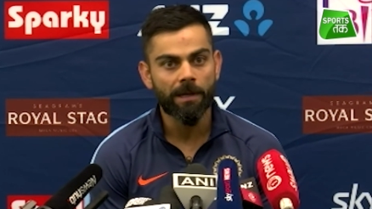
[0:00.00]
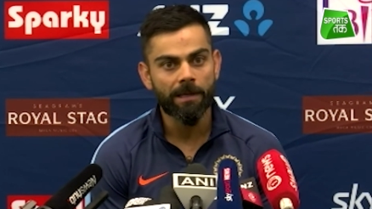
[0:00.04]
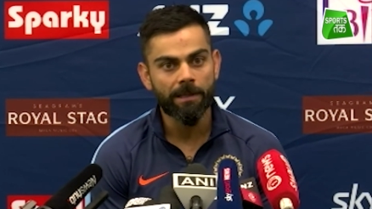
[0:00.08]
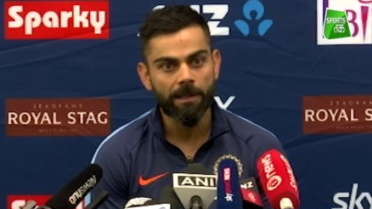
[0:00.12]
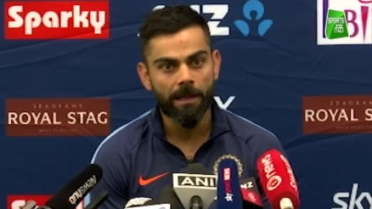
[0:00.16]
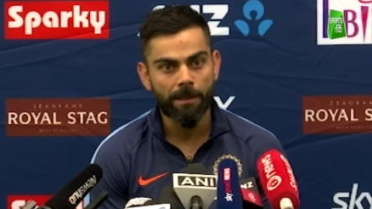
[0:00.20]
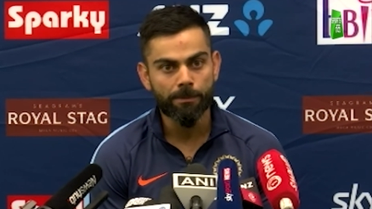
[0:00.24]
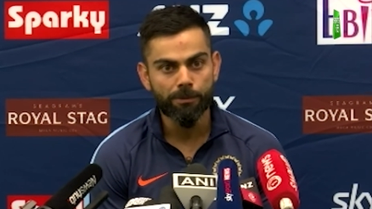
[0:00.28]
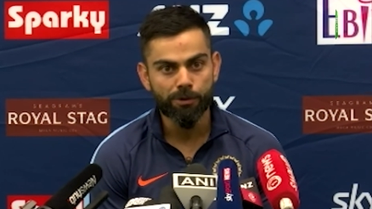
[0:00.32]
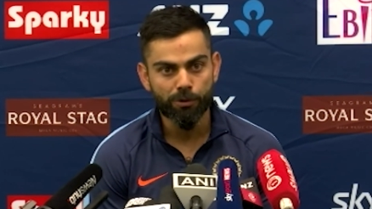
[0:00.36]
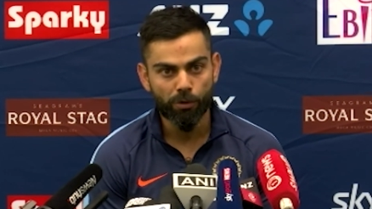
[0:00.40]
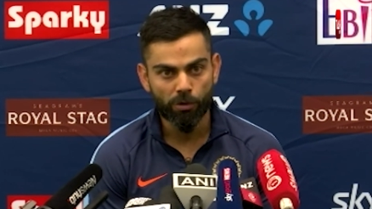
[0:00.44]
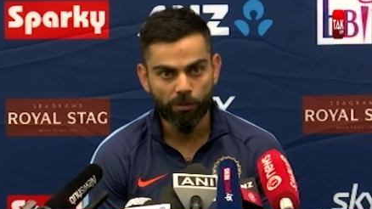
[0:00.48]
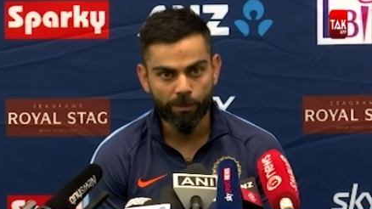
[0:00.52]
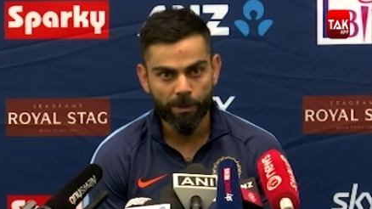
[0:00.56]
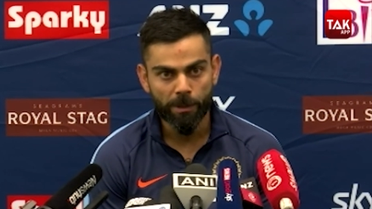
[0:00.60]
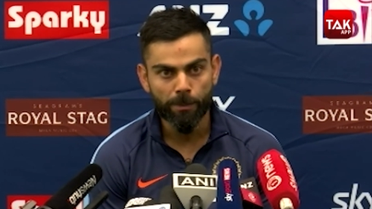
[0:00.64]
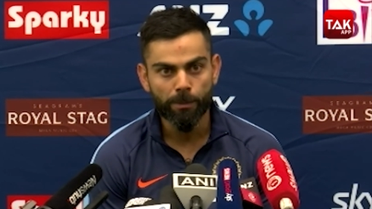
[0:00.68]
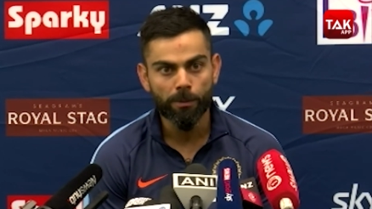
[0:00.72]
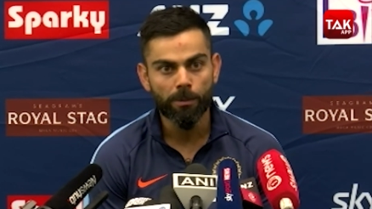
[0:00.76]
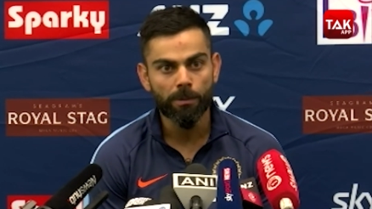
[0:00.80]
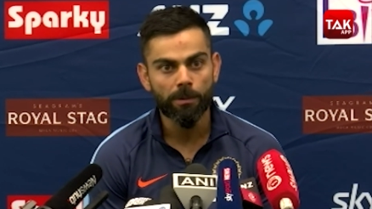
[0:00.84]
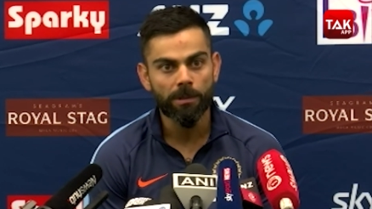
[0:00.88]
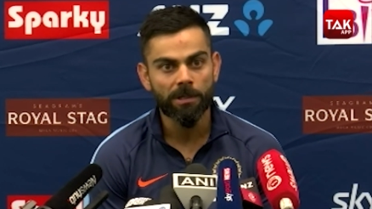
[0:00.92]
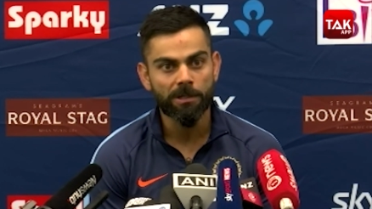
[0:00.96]
I'm sure
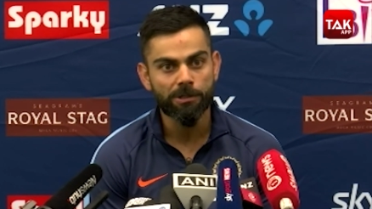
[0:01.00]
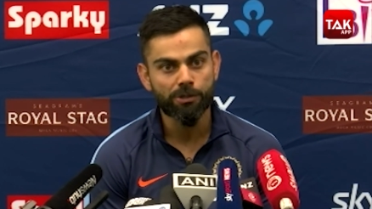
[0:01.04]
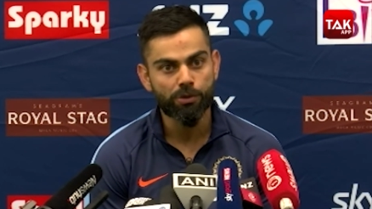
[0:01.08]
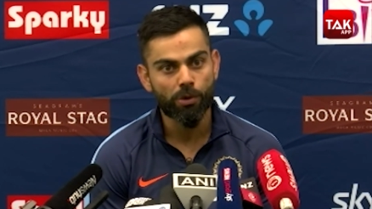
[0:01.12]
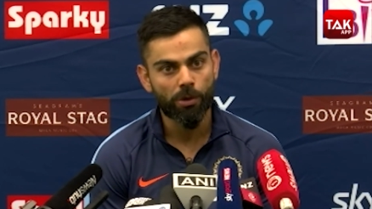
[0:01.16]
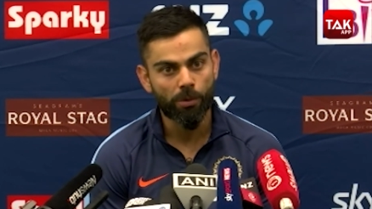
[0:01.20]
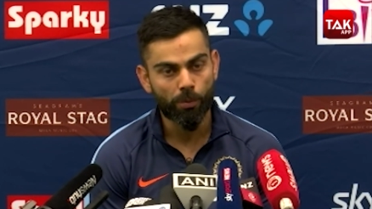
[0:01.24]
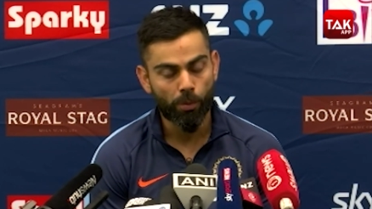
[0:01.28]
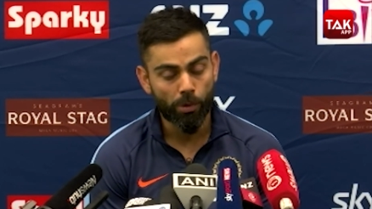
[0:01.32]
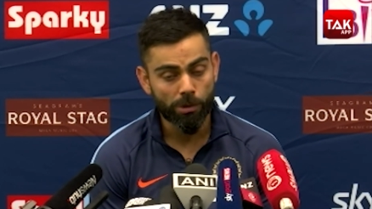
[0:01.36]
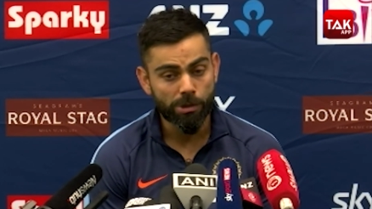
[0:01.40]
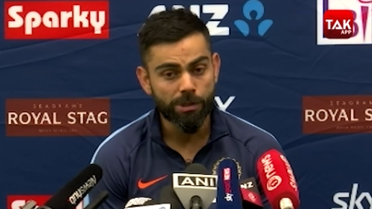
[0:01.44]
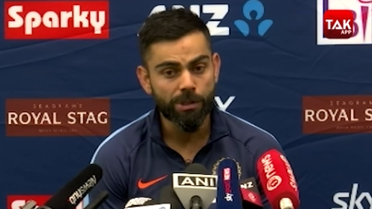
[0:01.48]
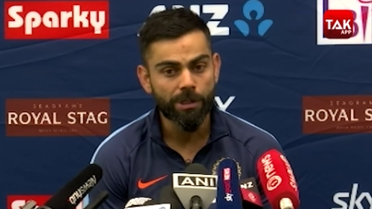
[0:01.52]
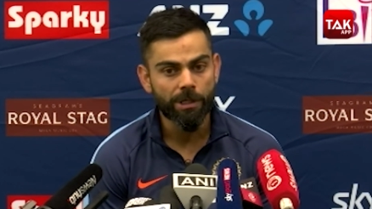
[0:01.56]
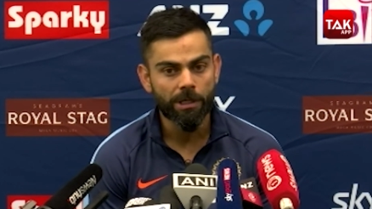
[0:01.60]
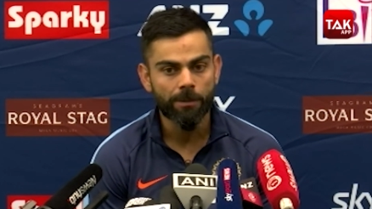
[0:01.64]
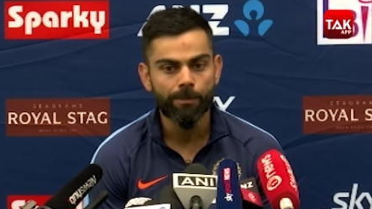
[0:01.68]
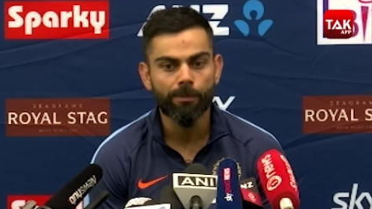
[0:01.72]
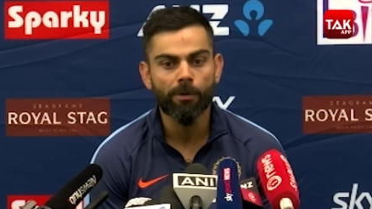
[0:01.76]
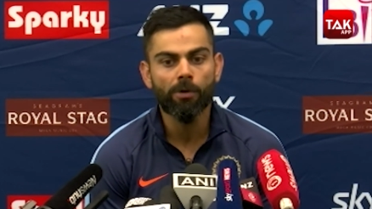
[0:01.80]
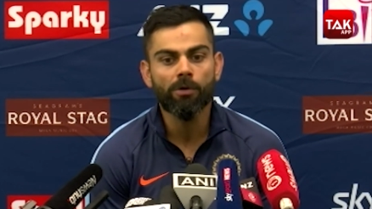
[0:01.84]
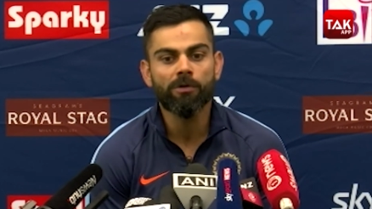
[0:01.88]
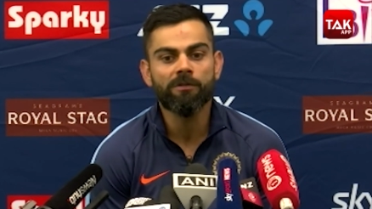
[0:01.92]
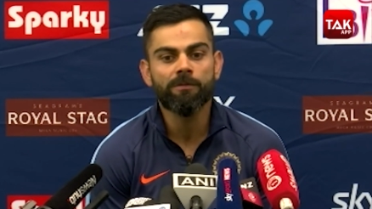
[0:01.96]
people will enjoy watching
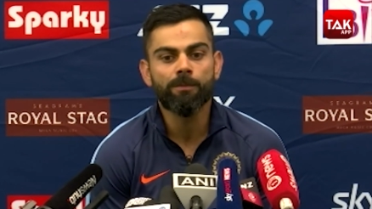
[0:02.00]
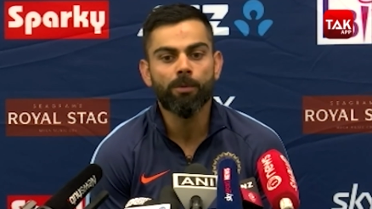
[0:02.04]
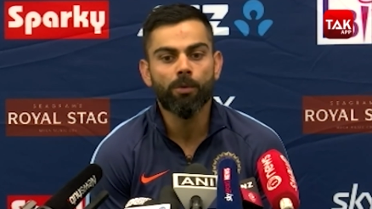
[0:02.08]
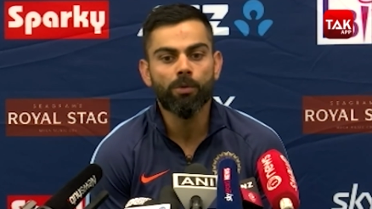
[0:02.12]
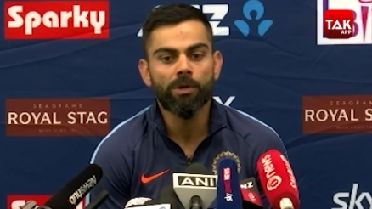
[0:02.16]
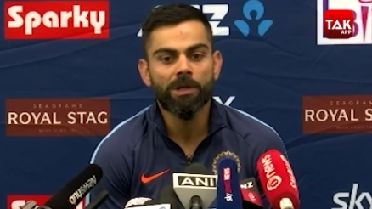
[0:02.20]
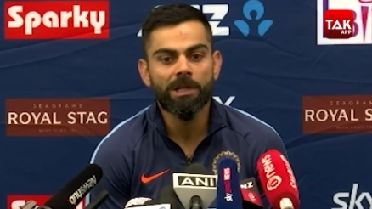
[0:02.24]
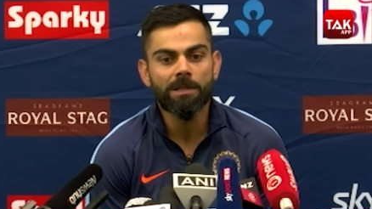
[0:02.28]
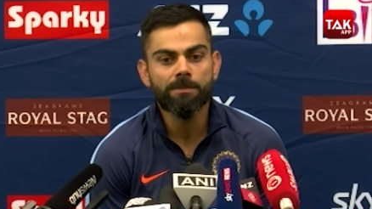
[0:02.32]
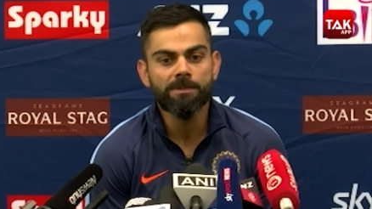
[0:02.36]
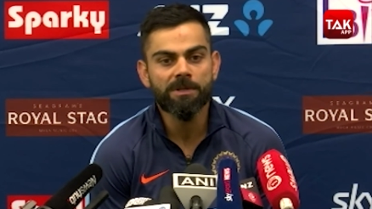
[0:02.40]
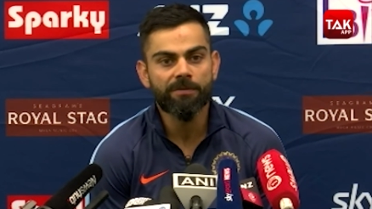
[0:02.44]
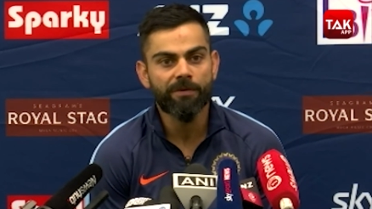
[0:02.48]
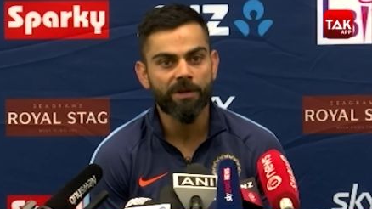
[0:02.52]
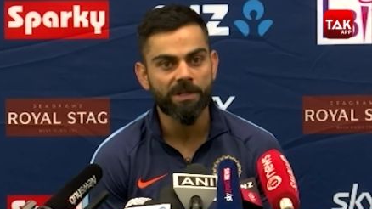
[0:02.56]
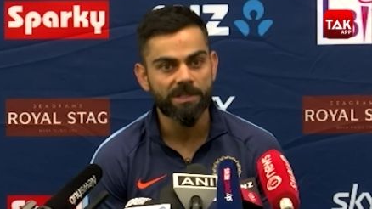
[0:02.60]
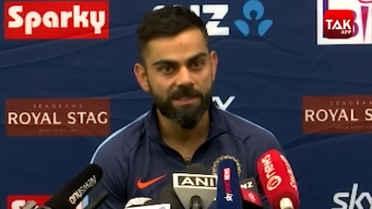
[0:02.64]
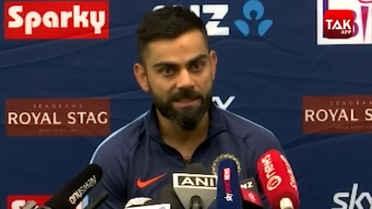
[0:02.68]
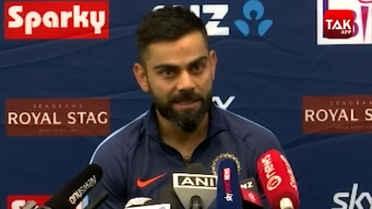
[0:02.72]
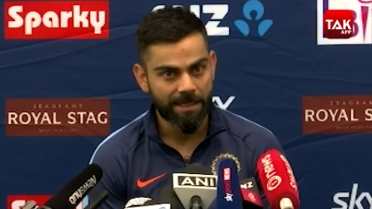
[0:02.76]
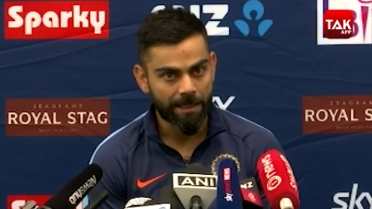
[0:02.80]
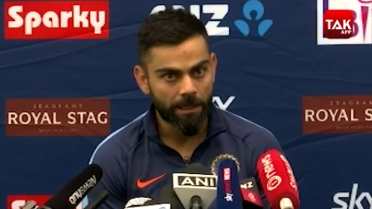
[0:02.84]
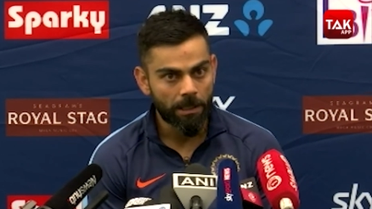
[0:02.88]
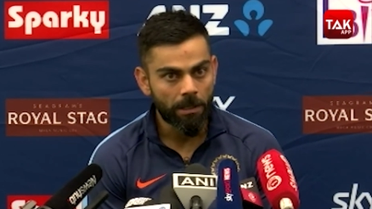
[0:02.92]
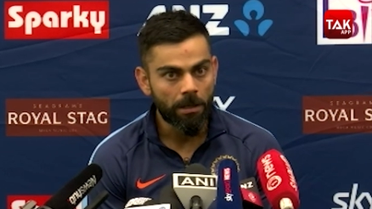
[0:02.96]
it because both teams are very
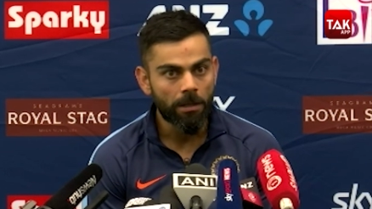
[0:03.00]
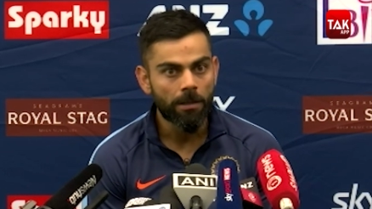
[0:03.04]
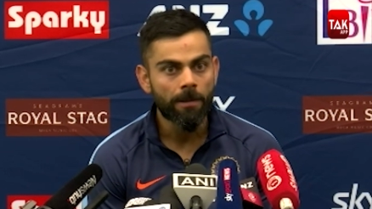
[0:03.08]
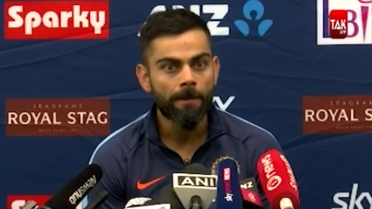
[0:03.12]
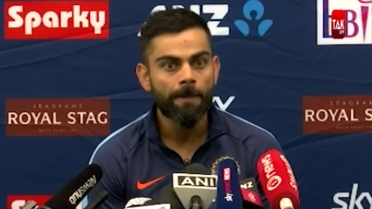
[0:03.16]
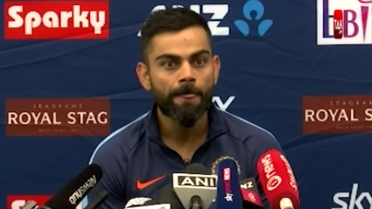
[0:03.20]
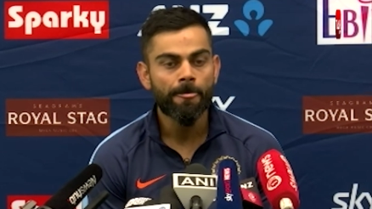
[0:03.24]
skilled.